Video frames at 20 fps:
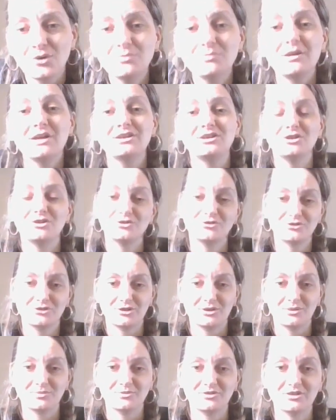on my
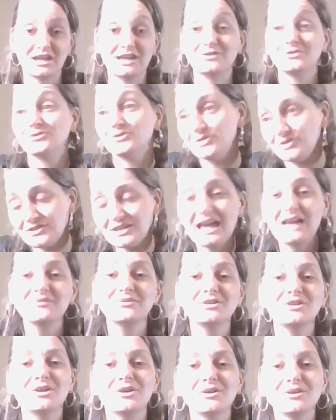YouTube channel. Just
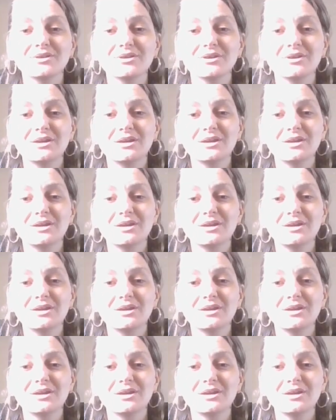have a look.